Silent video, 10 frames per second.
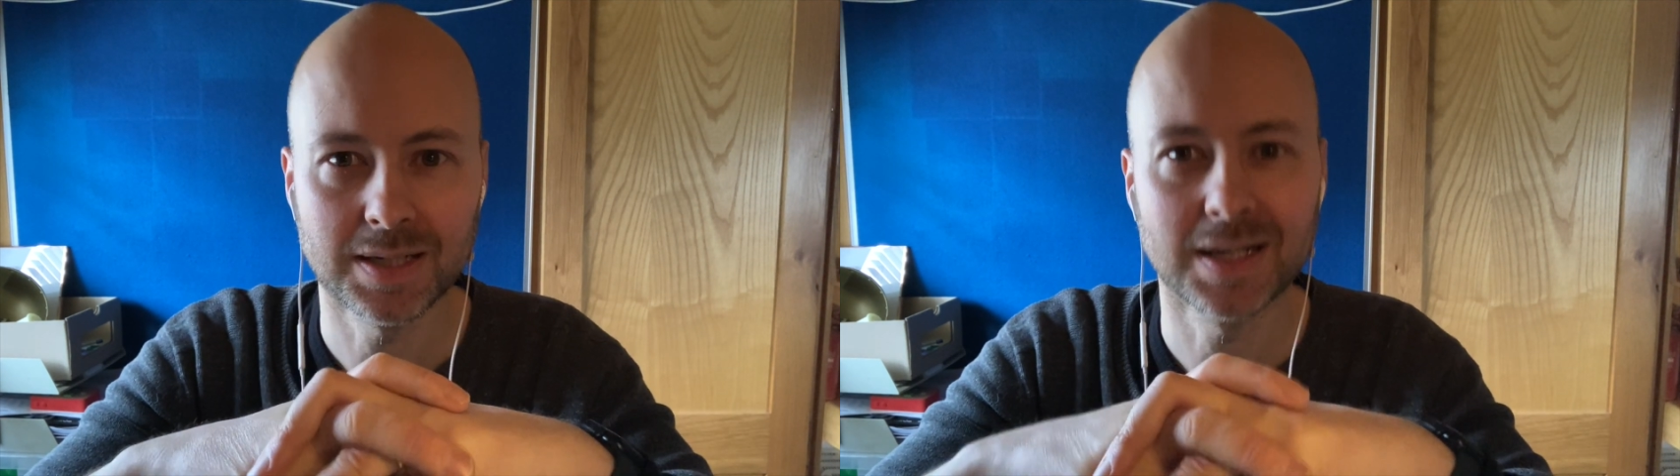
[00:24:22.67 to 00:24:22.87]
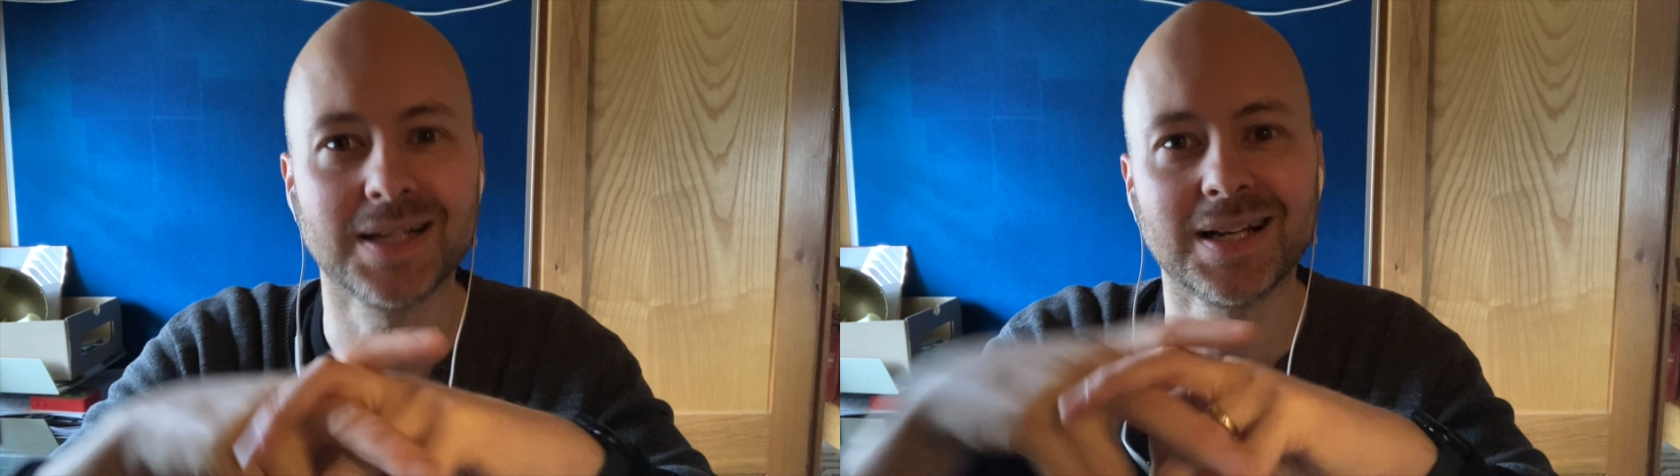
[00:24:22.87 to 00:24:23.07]

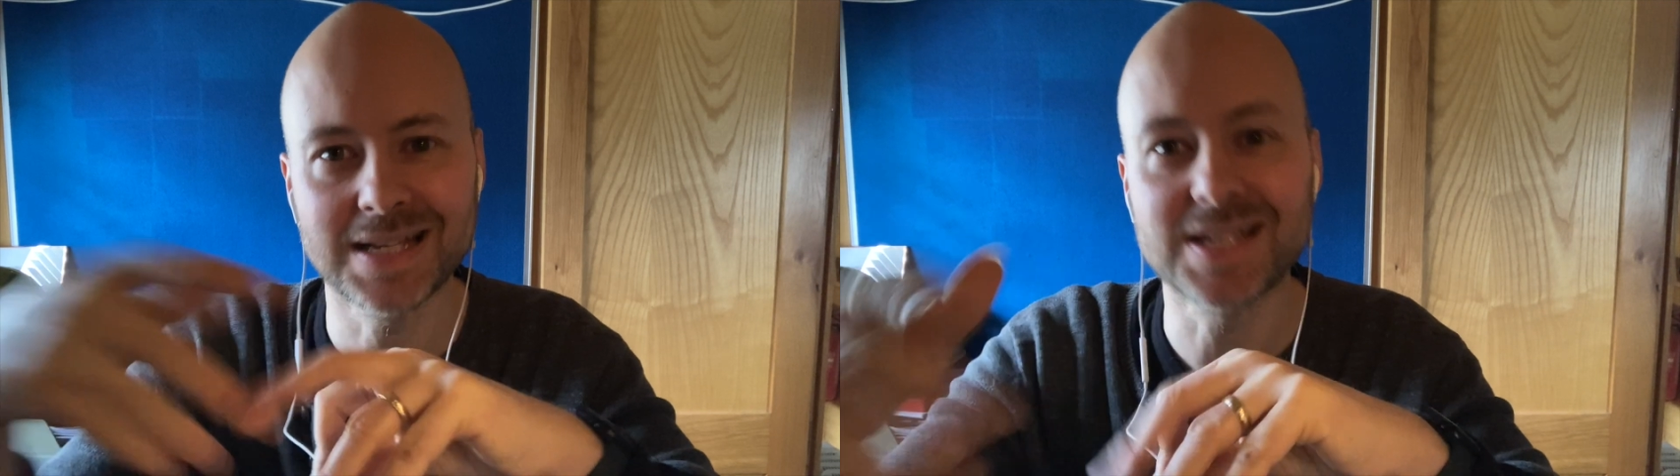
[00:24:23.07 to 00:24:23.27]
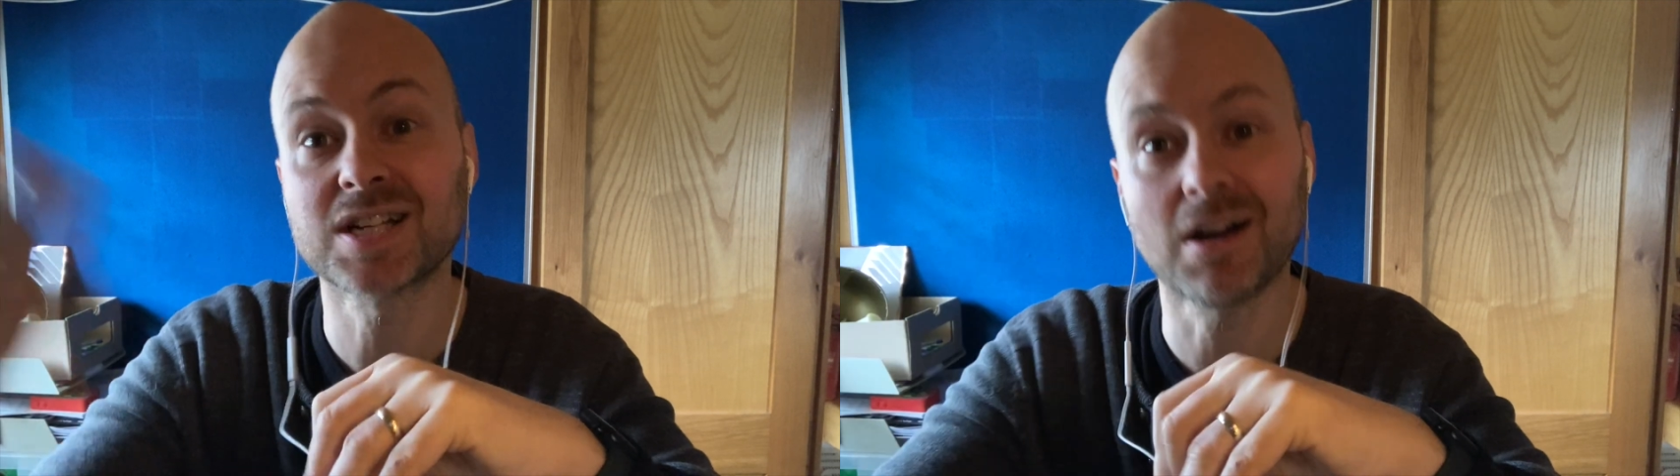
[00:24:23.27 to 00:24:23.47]
at
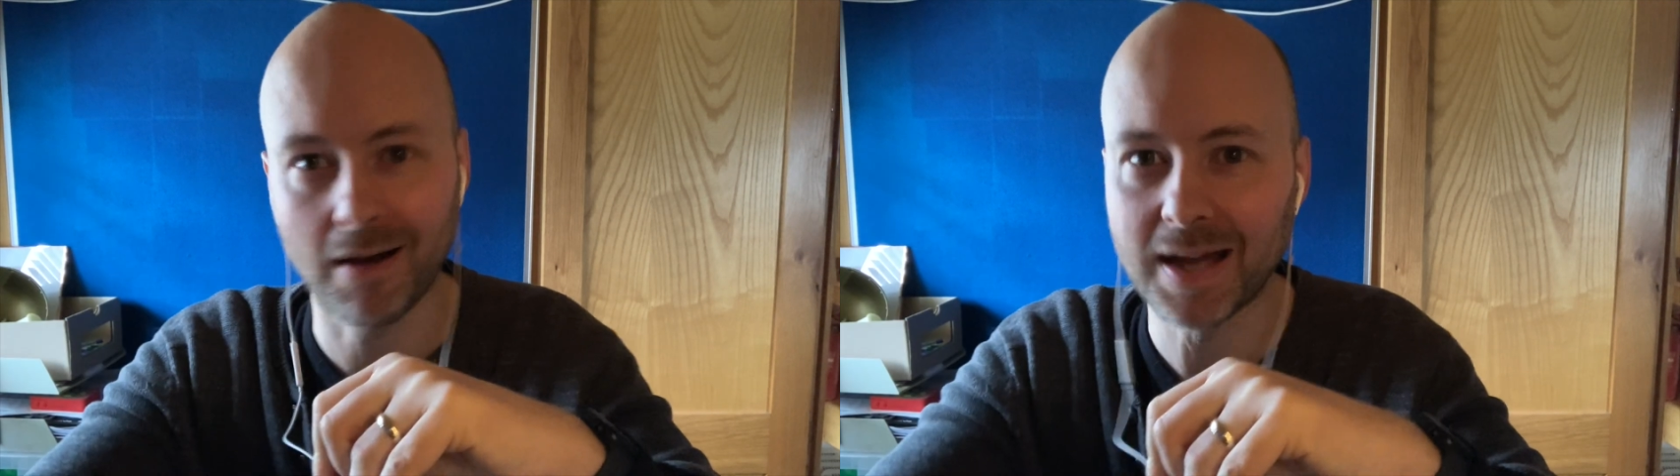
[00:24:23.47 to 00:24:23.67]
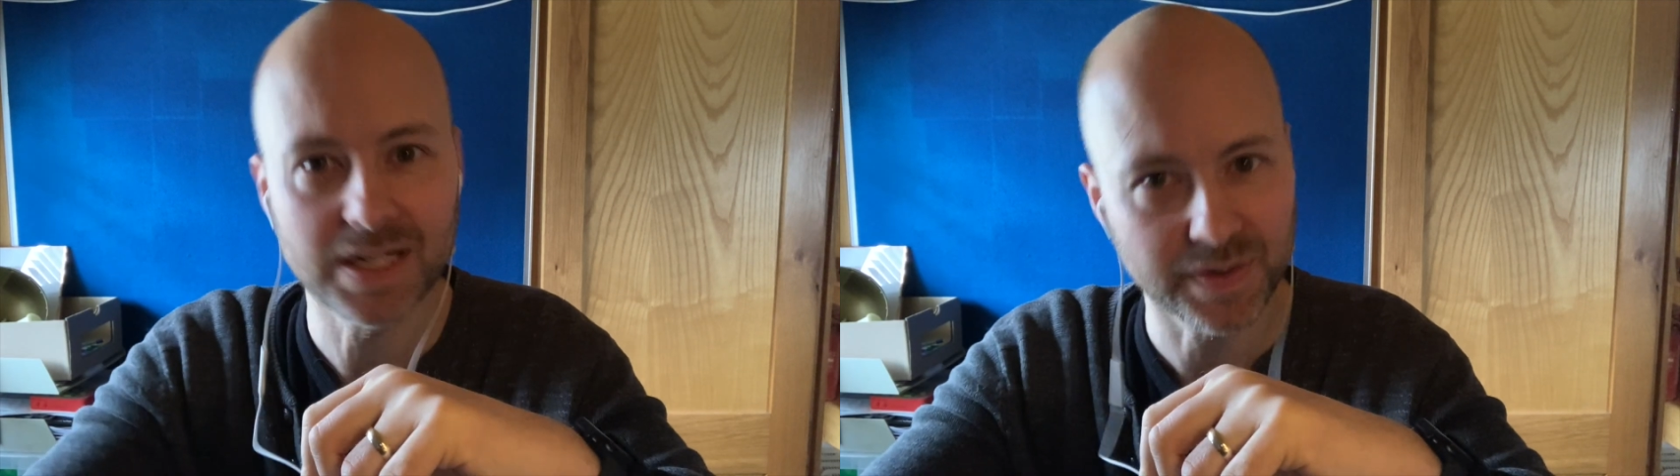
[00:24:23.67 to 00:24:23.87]
least
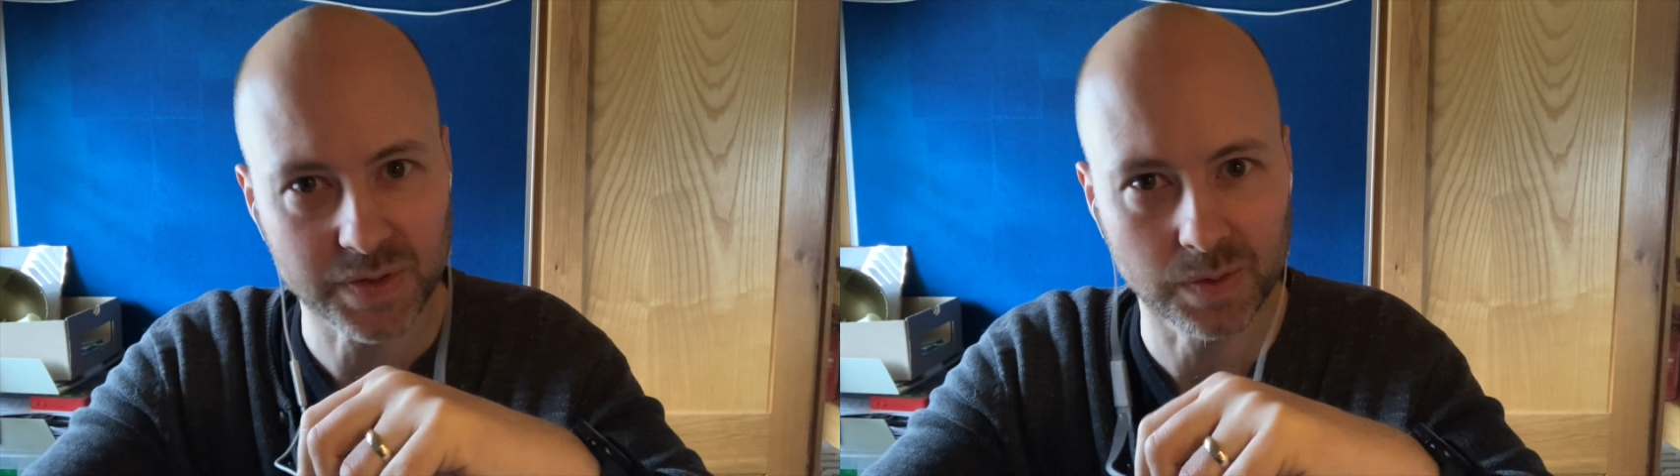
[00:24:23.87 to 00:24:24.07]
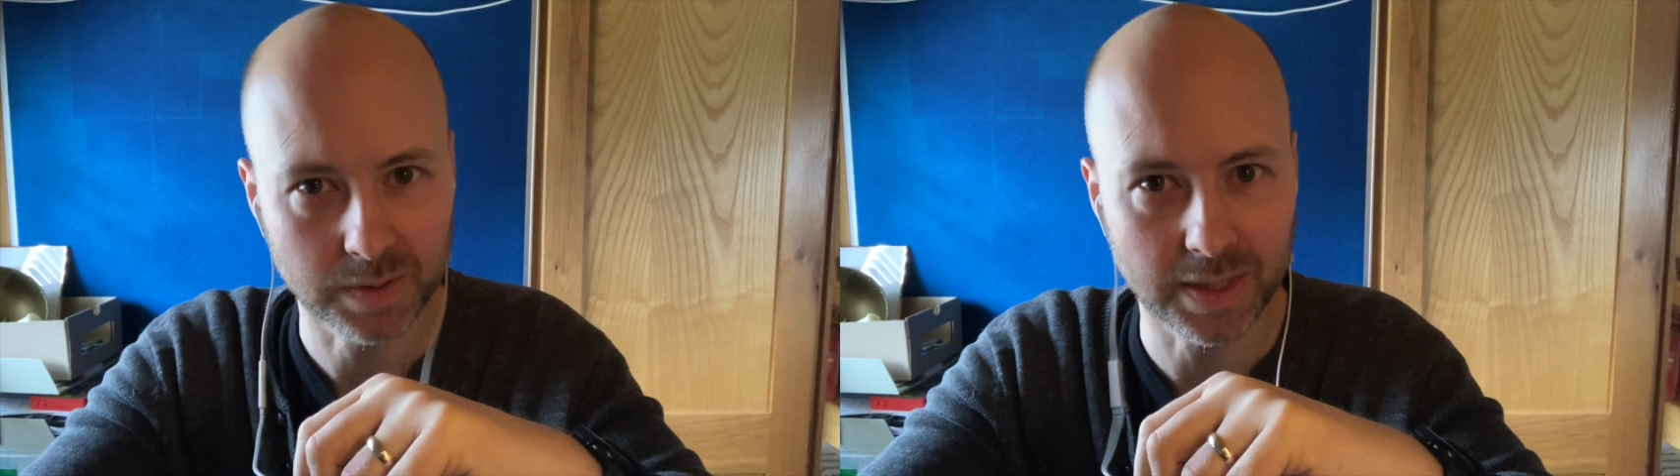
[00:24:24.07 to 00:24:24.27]
kind of
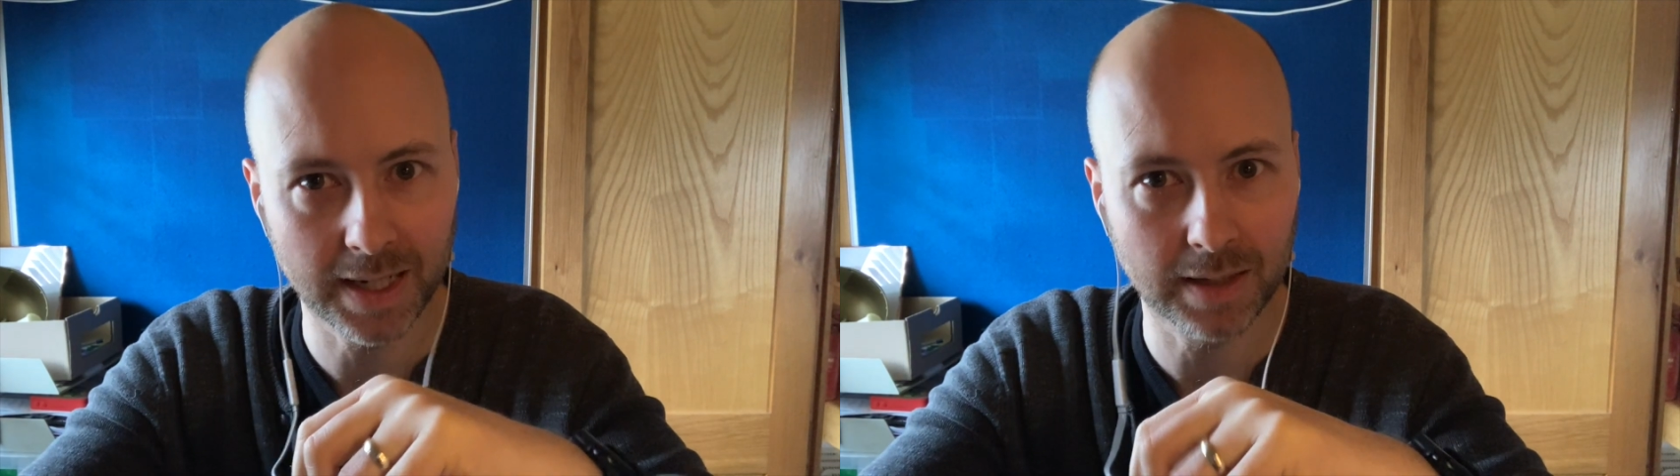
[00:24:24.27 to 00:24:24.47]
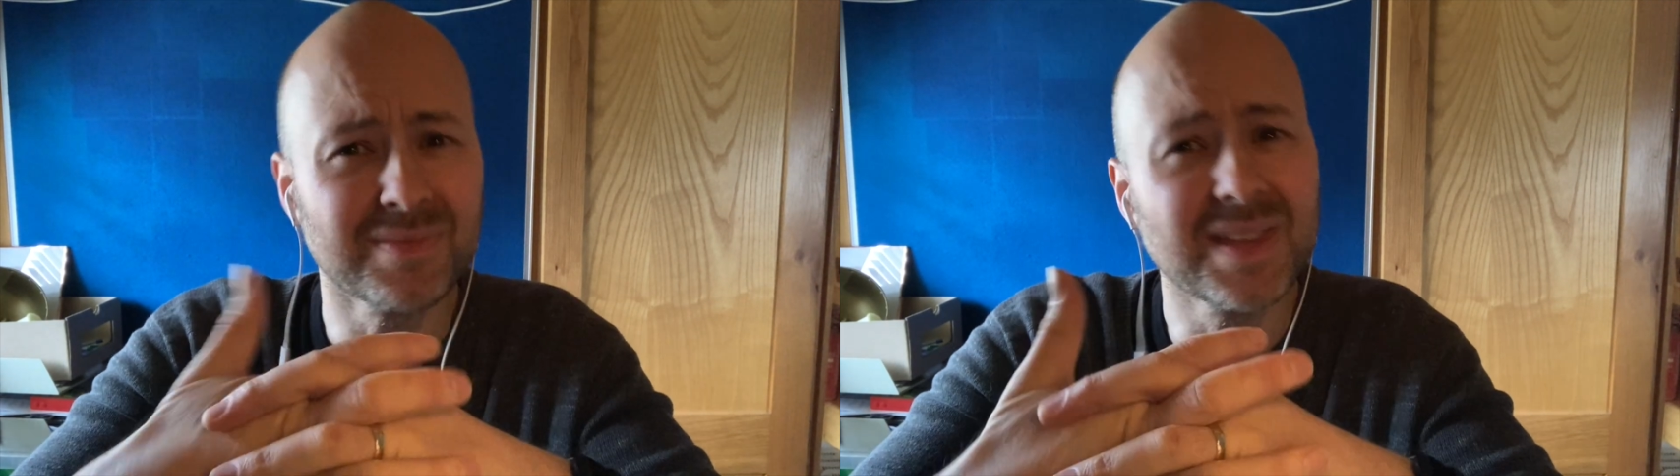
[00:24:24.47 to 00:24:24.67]
sorted out.